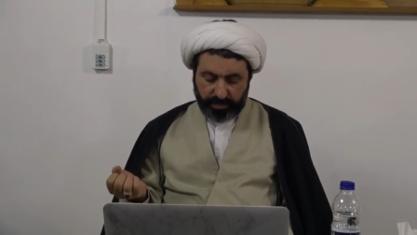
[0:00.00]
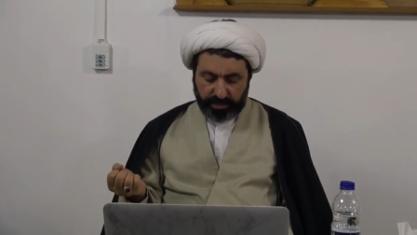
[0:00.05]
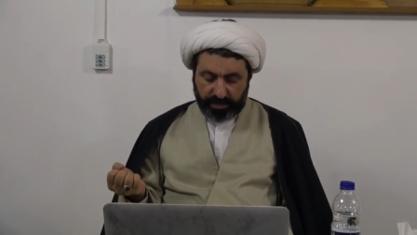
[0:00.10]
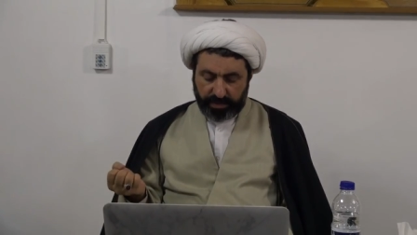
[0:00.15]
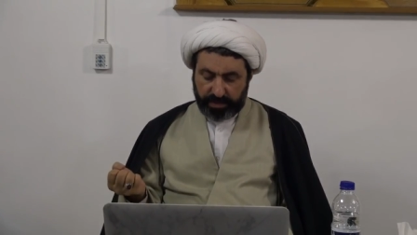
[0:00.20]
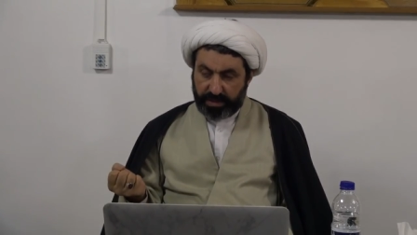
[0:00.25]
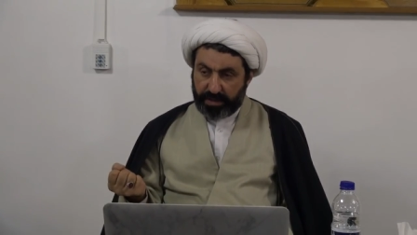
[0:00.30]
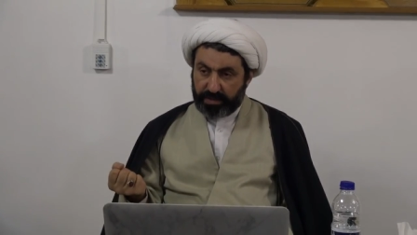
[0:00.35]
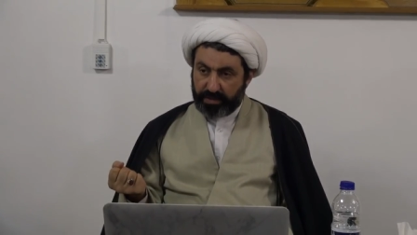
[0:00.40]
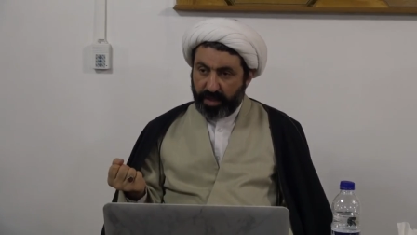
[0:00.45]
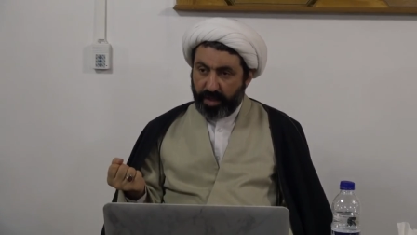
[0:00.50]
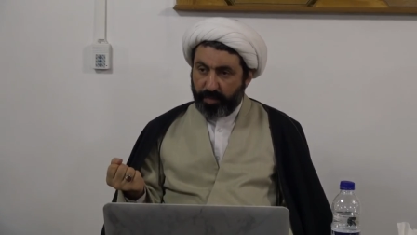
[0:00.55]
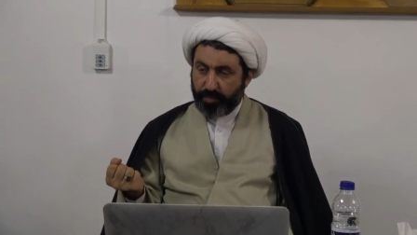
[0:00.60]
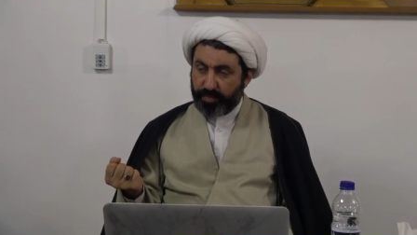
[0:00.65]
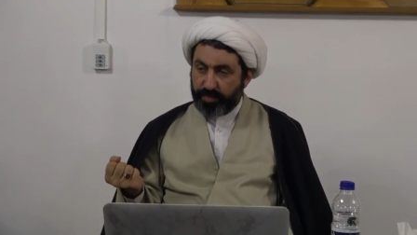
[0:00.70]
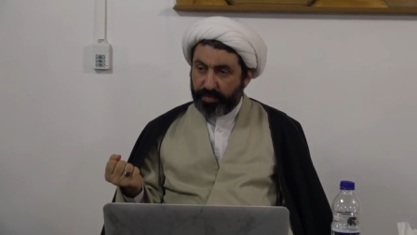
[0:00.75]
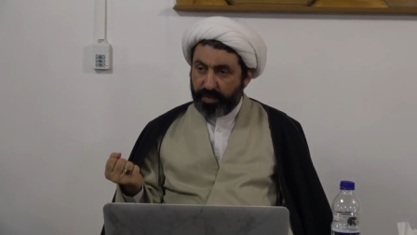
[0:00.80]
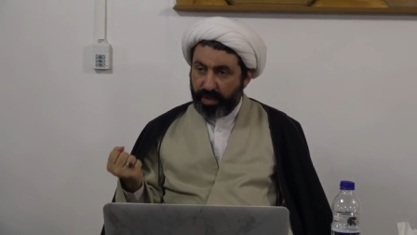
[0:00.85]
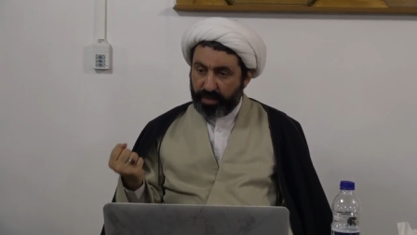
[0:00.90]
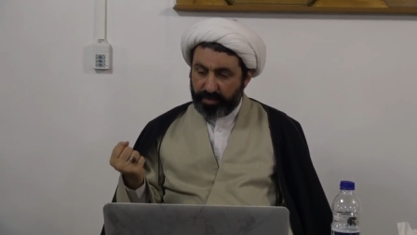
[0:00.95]
set up
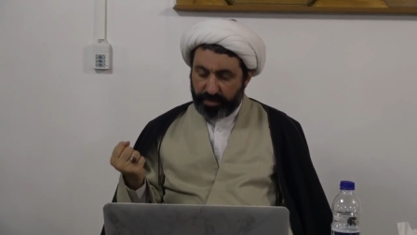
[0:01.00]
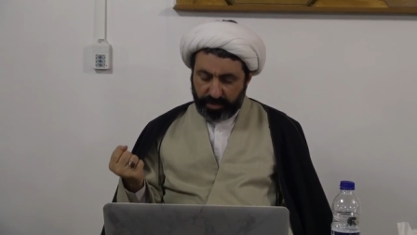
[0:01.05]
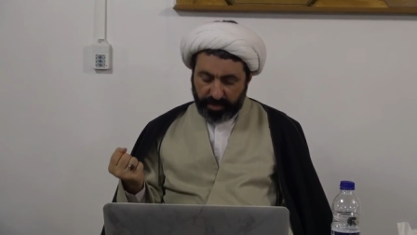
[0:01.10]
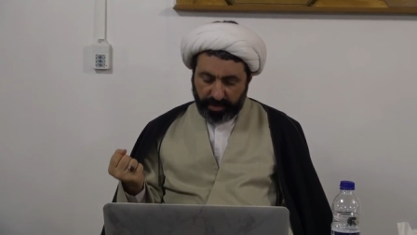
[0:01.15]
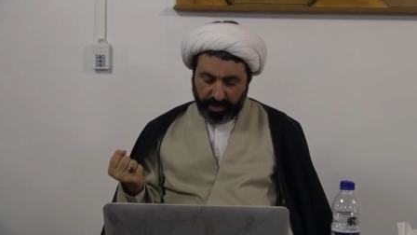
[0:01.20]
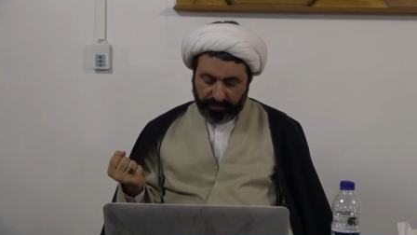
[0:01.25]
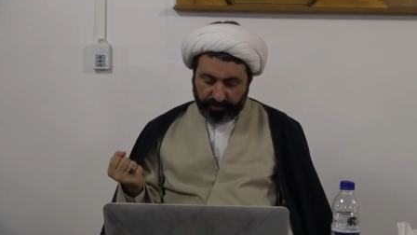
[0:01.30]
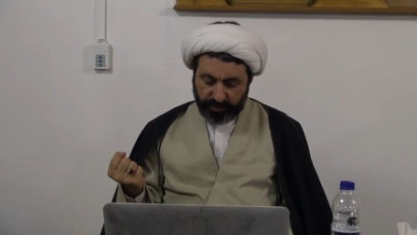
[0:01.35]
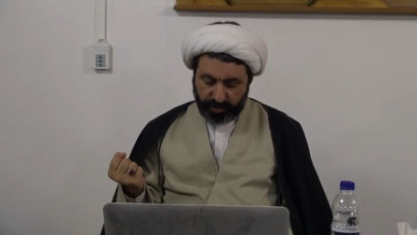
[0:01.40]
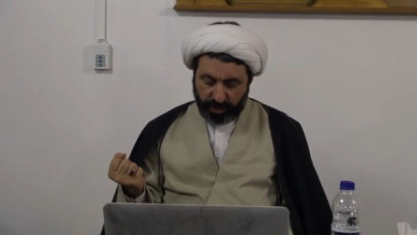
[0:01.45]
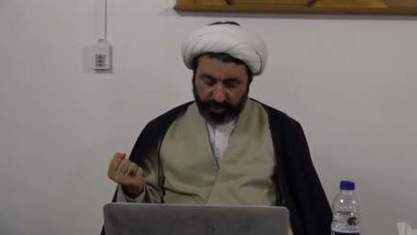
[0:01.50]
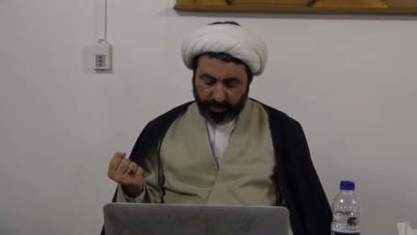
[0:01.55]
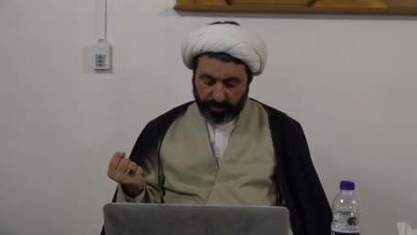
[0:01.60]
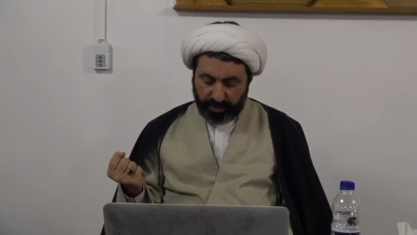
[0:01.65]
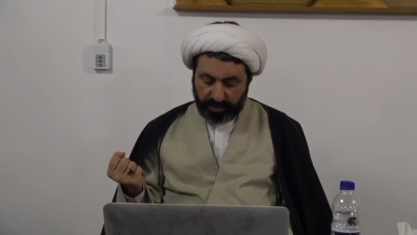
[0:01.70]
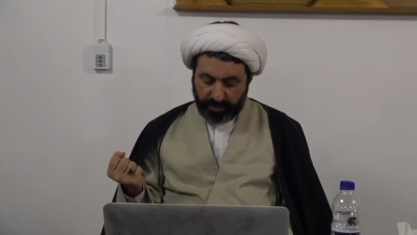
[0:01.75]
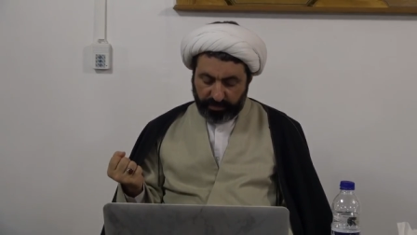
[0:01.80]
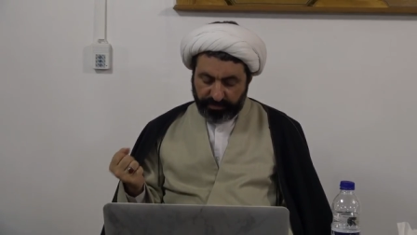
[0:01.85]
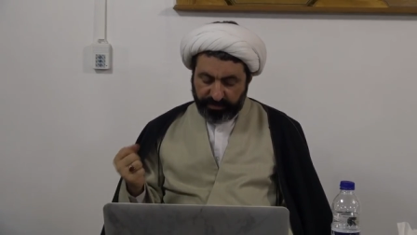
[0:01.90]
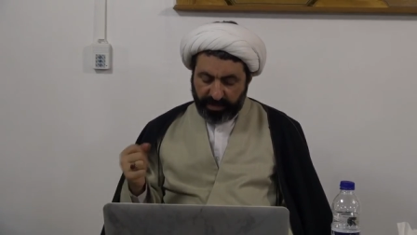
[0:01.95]
on the day of judgment.